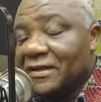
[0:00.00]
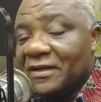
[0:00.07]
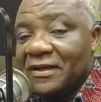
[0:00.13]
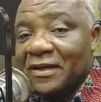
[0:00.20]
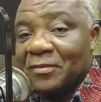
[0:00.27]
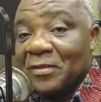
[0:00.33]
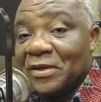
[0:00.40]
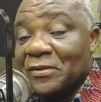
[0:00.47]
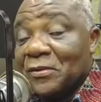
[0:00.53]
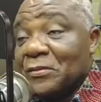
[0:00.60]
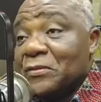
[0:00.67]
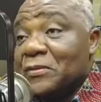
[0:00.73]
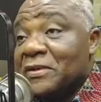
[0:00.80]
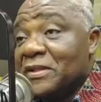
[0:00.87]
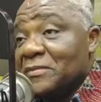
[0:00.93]
Manyo
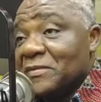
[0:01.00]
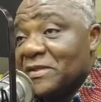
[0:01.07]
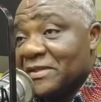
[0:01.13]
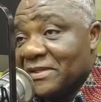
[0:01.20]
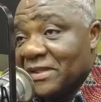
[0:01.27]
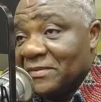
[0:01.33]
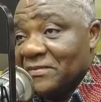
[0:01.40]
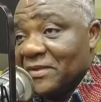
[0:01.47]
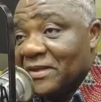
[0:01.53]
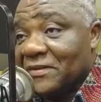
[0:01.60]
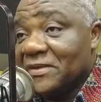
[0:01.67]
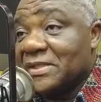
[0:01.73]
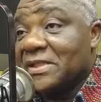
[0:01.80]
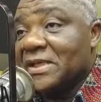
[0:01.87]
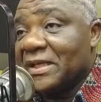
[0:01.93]
kuni munse. I
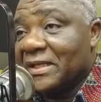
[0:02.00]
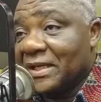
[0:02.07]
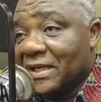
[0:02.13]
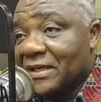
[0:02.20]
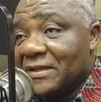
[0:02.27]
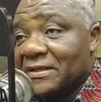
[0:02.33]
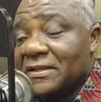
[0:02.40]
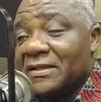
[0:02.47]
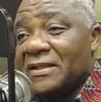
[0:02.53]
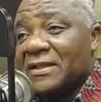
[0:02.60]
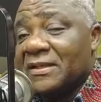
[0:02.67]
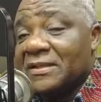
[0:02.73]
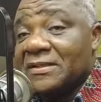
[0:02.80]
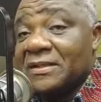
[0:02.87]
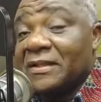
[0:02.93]
was here. Can.
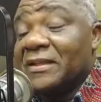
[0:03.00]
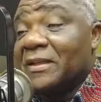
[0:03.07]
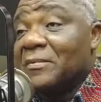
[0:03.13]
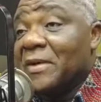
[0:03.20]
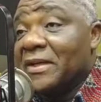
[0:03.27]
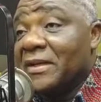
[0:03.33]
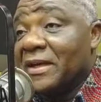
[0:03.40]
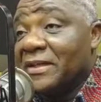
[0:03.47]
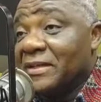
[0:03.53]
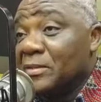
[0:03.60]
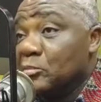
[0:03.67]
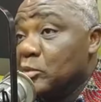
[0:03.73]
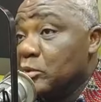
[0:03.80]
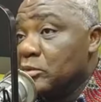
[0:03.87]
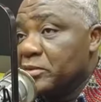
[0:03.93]
Said the baby ya
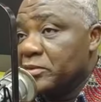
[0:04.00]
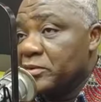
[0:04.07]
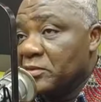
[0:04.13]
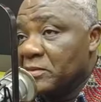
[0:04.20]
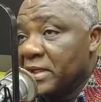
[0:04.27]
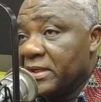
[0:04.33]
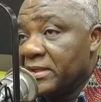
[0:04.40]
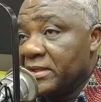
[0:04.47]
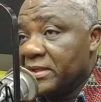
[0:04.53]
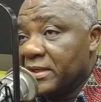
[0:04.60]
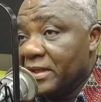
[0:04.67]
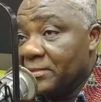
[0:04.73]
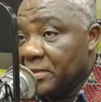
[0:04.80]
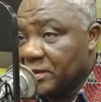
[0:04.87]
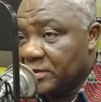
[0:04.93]
impun to Juma.
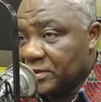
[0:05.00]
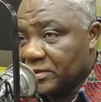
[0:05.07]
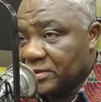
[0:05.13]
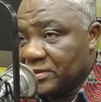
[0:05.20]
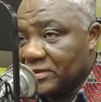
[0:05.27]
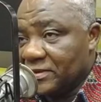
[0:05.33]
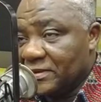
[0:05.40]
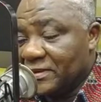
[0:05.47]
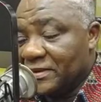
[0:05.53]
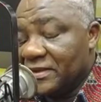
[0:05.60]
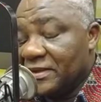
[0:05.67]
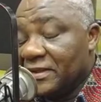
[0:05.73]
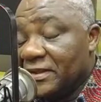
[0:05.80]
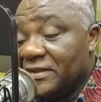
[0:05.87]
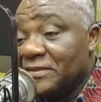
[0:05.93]
Ebe koso.
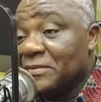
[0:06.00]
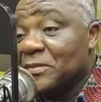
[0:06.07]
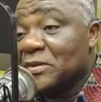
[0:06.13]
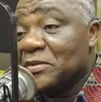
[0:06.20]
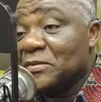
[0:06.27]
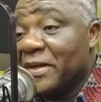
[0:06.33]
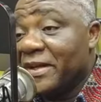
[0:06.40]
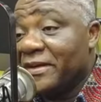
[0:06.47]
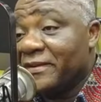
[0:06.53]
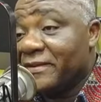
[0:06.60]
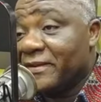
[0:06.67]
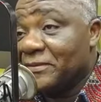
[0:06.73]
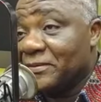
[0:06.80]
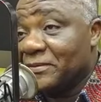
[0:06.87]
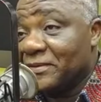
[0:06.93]
Intimeso my crowd.